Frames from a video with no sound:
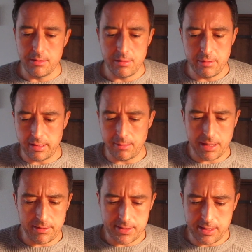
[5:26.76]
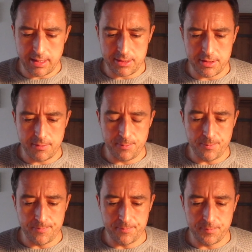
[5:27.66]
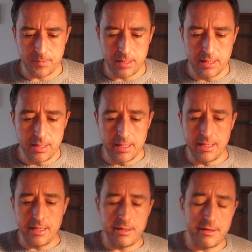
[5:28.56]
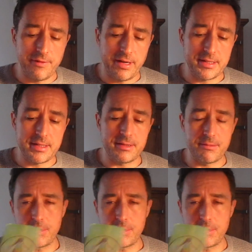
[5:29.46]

think about this connection. The advice is the